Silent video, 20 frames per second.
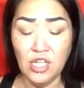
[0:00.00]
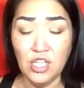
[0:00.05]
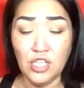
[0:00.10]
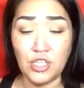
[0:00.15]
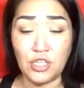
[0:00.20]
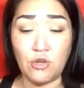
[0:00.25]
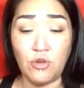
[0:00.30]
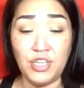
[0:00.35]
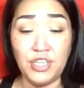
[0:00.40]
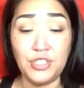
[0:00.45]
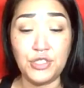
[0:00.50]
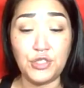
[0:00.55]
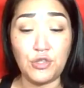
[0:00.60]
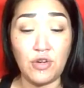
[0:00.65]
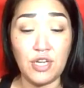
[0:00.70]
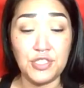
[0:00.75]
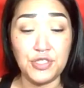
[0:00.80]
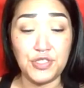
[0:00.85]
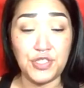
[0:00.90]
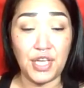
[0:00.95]
The Queen of
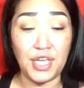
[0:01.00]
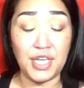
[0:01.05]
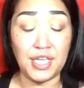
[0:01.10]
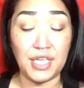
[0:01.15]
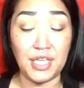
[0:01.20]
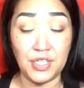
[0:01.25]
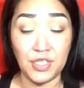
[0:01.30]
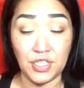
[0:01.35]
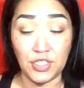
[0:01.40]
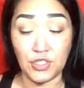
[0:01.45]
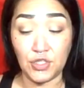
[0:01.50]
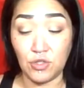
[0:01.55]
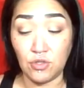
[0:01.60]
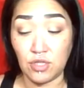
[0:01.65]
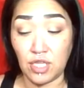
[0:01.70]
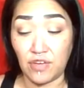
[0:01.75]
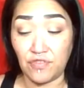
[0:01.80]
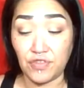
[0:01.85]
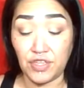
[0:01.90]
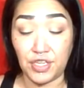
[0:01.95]
Swords saying in this new
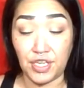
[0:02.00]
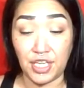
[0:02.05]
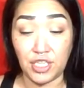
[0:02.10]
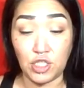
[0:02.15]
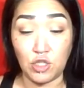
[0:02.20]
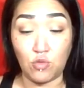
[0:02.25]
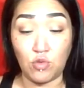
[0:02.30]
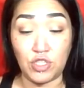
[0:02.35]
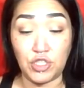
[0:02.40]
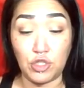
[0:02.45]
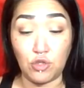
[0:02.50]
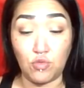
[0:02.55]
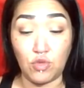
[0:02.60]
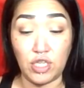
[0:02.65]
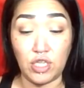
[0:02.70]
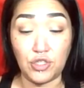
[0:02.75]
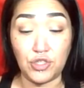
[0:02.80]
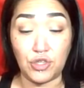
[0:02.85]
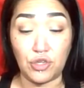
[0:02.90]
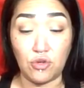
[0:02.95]
love connection, what you
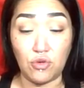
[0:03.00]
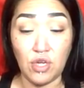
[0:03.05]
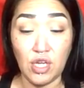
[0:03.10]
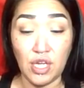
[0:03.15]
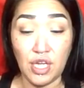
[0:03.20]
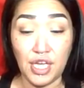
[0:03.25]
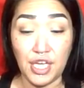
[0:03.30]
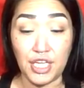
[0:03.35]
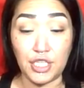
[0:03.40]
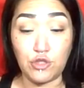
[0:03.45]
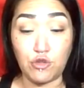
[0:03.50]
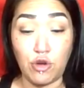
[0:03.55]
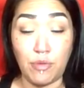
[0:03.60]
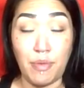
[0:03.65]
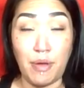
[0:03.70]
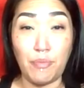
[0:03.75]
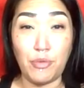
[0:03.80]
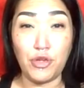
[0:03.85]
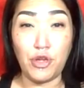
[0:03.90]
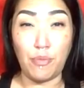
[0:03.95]
will do is
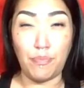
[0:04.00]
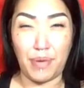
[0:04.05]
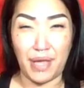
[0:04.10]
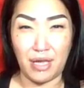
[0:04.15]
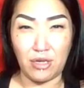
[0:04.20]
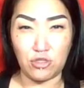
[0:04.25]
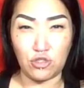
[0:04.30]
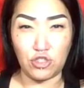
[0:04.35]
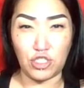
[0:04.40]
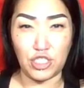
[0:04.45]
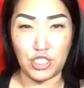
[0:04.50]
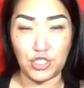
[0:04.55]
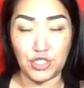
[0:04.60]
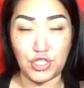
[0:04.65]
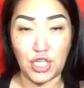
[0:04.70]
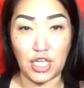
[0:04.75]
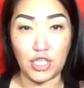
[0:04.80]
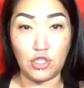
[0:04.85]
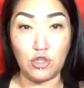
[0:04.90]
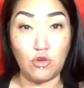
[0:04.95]
remember your boundaries
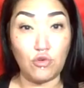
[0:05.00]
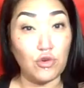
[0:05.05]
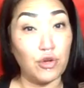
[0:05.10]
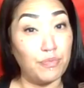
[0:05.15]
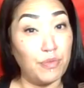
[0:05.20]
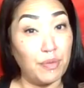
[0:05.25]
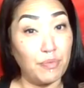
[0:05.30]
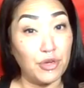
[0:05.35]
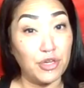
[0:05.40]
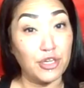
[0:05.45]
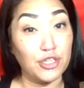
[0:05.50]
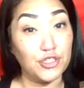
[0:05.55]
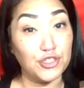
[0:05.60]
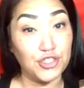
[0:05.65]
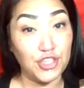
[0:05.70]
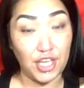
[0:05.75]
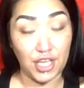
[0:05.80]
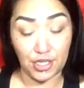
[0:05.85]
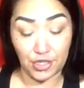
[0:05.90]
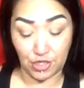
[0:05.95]
and you'll remember your
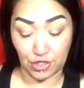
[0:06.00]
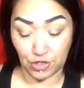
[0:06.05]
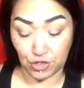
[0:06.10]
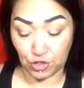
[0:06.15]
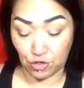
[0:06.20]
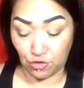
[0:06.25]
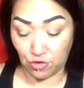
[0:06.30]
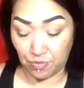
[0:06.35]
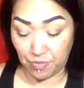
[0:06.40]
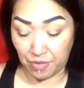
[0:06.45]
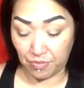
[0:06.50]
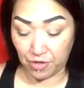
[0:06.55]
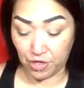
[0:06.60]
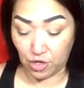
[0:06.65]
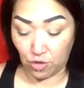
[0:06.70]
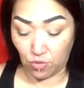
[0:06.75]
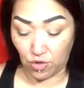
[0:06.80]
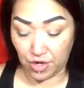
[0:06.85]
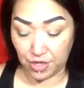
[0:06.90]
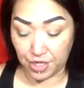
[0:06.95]
standards. You'll remember
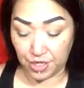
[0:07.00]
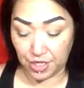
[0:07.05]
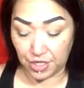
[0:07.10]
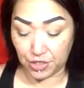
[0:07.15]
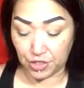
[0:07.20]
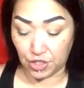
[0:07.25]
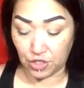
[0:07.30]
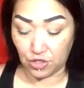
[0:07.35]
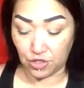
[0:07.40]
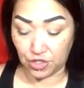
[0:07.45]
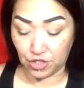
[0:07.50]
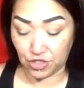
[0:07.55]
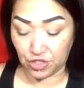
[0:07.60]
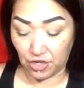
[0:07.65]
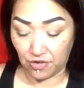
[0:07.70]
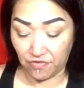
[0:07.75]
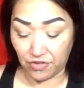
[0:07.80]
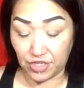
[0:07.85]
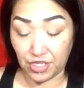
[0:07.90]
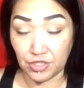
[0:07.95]
your worthiness and your
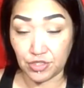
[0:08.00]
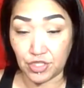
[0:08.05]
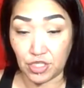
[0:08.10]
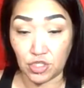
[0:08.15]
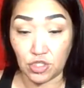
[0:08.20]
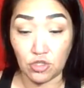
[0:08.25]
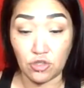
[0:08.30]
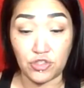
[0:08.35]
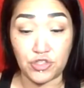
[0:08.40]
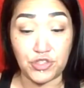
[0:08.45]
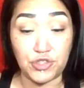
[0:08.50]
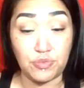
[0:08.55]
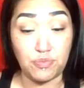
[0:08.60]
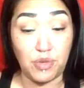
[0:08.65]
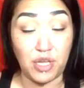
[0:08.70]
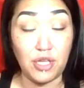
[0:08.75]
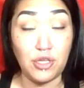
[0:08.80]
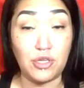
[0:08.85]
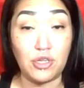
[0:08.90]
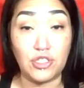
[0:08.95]
deservingness, and you'll
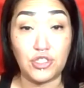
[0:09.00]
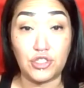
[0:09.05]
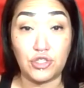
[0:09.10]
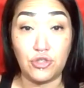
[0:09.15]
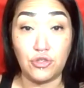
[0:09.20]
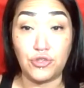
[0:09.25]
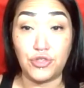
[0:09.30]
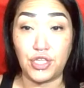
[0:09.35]
speak your truth.